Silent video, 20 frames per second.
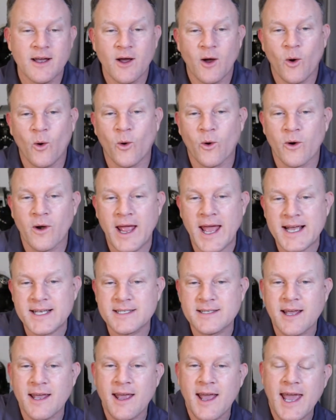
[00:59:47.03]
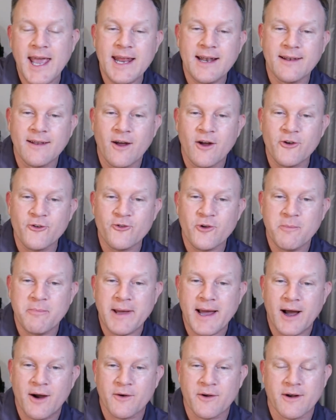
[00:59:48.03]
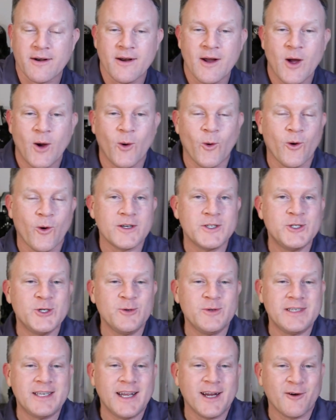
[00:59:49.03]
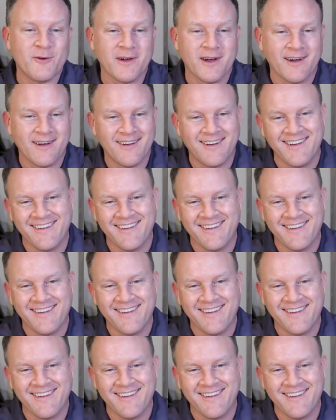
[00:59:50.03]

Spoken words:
or SA8 laundry powder or doTERRA.